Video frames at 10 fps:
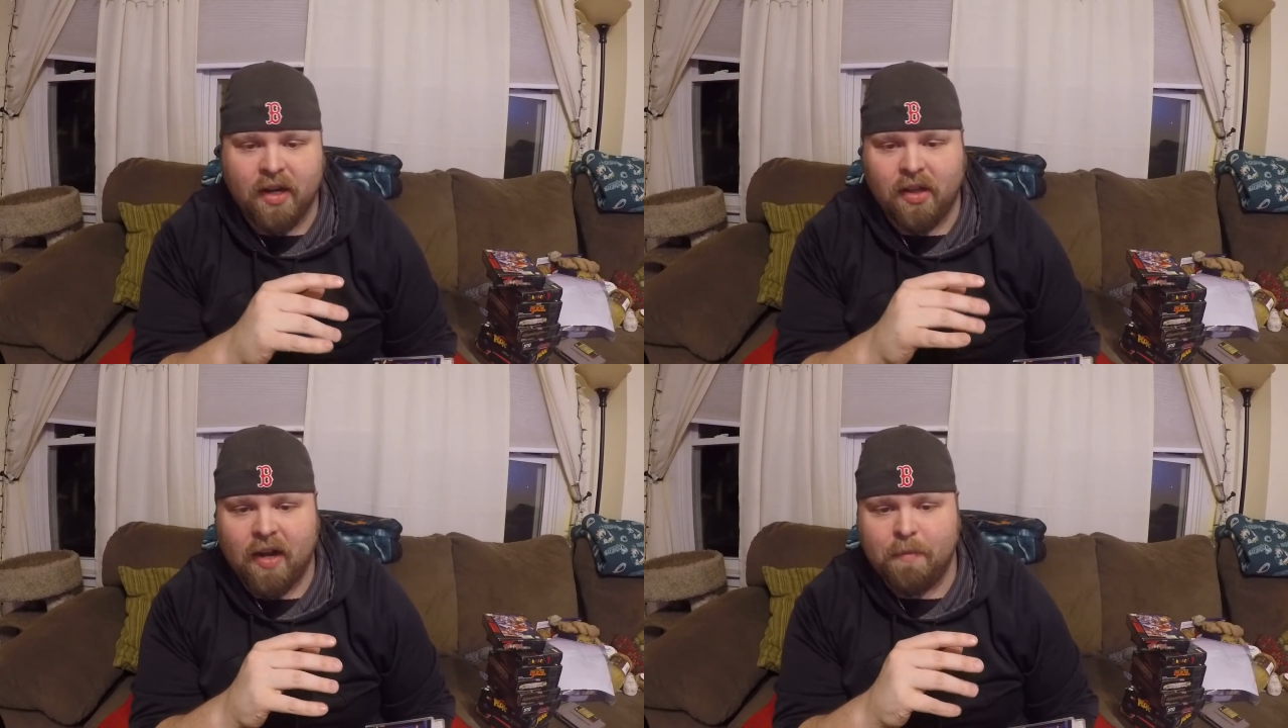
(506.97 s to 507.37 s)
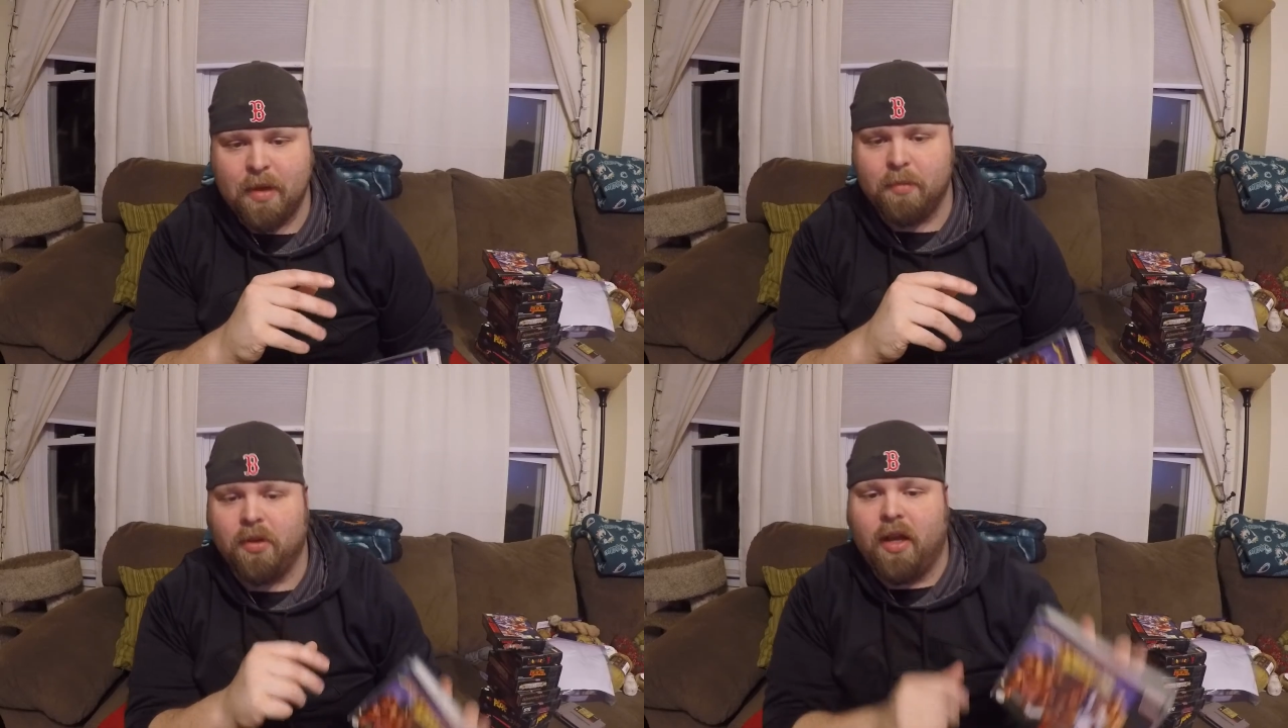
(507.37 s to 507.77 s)
a lot of
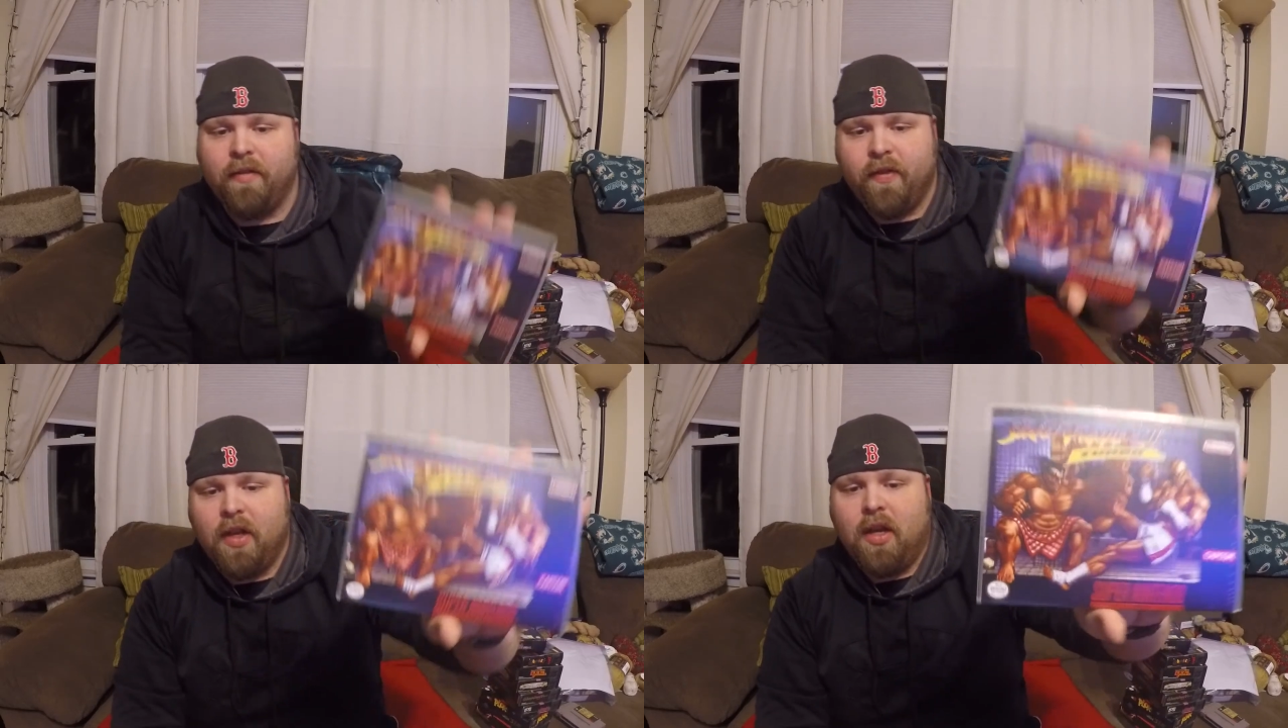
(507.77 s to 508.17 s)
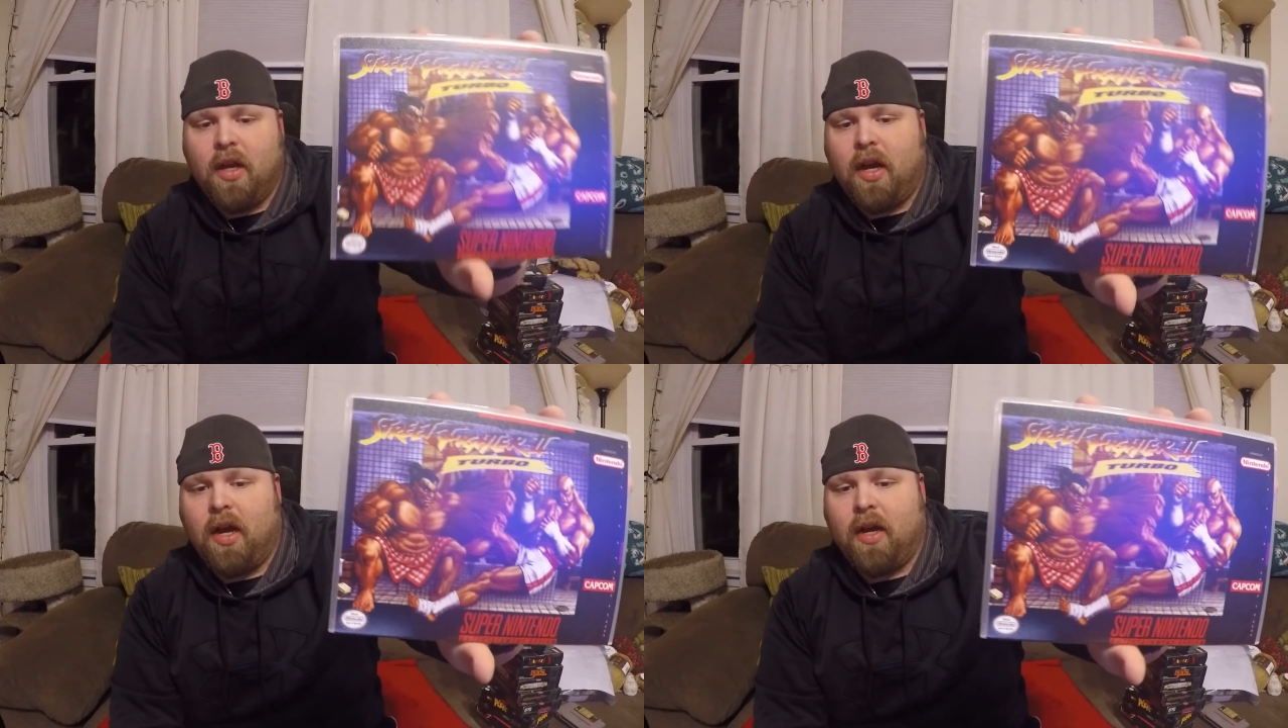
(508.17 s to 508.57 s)
people love.
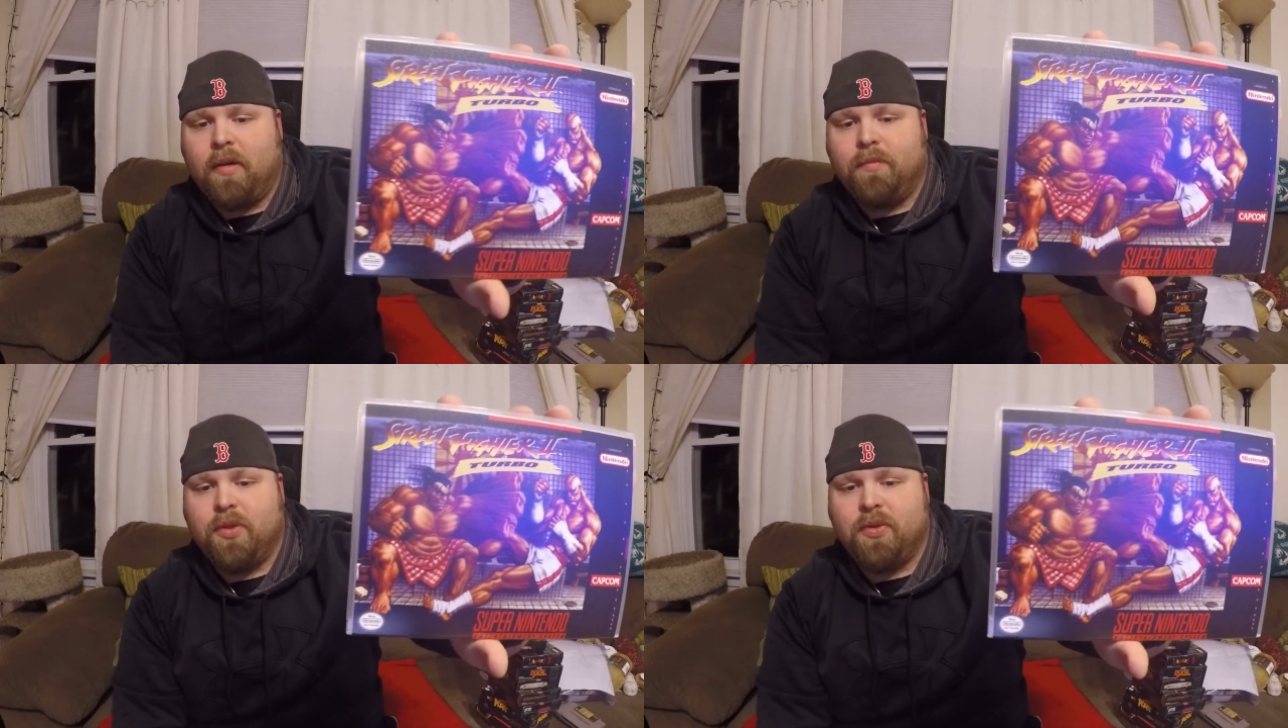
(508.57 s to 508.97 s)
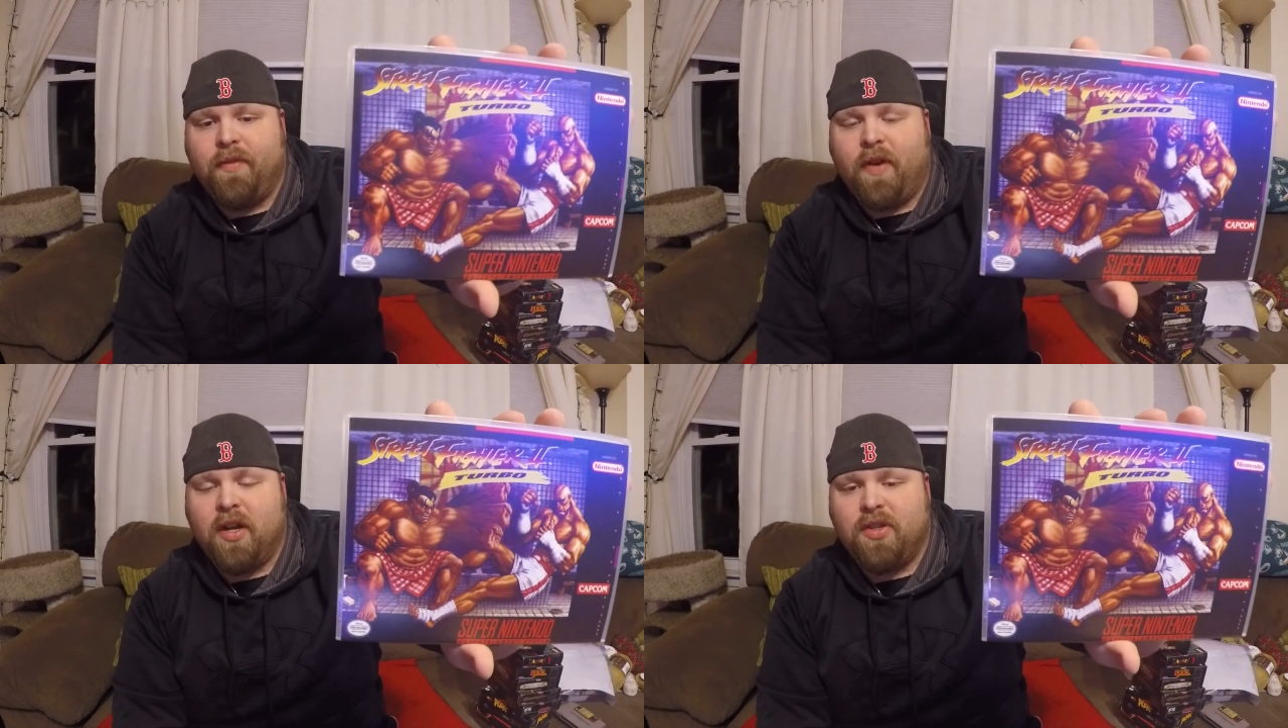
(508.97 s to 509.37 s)

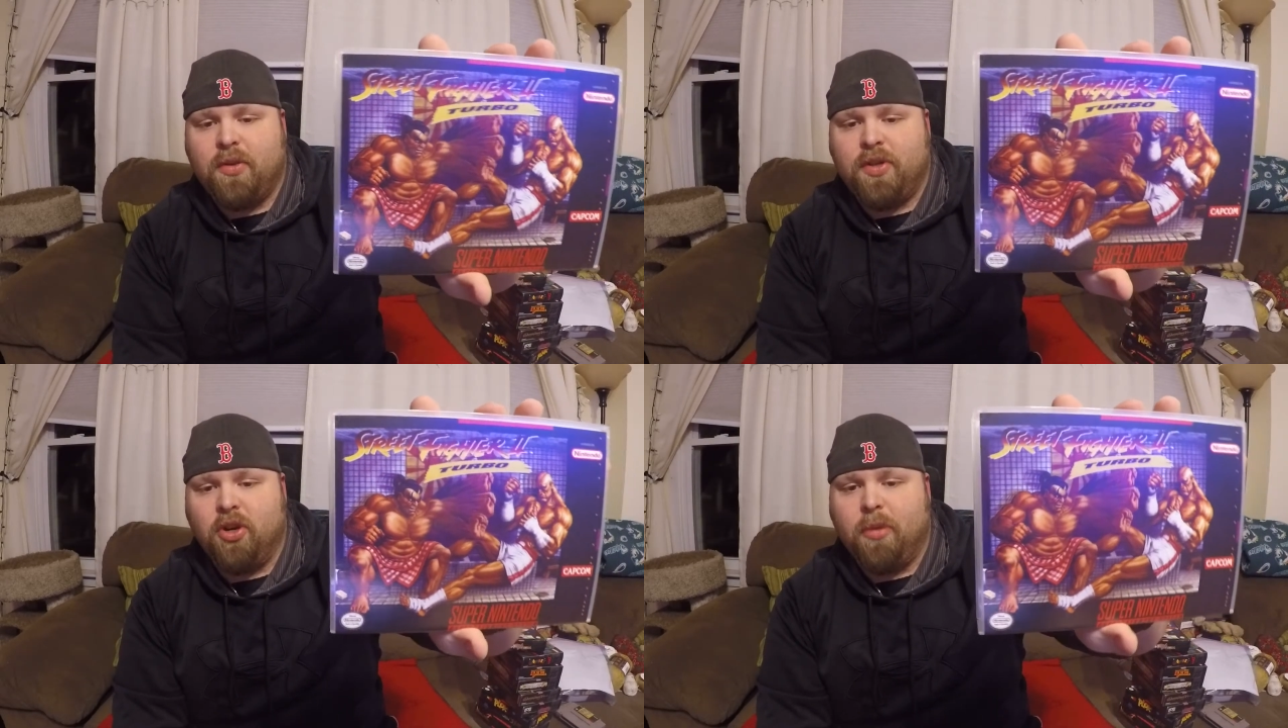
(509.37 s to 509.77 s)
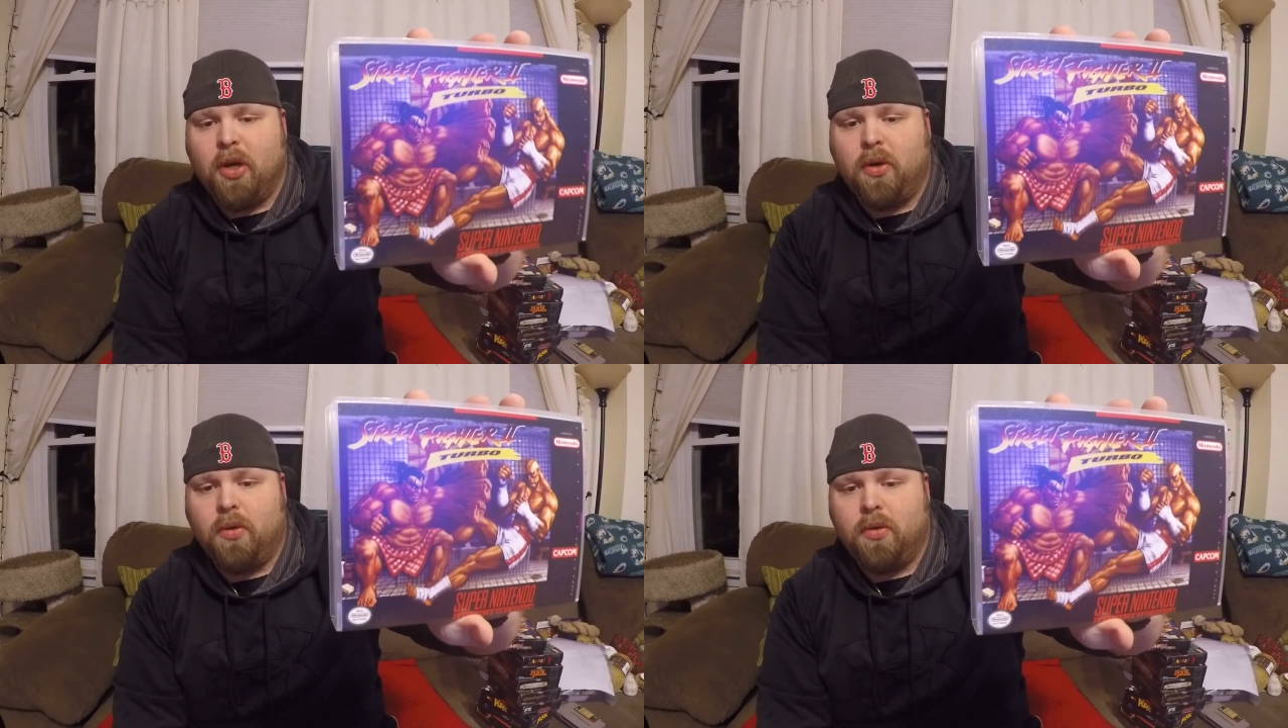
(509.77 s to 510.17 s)
Street Fighter 2 Turbo.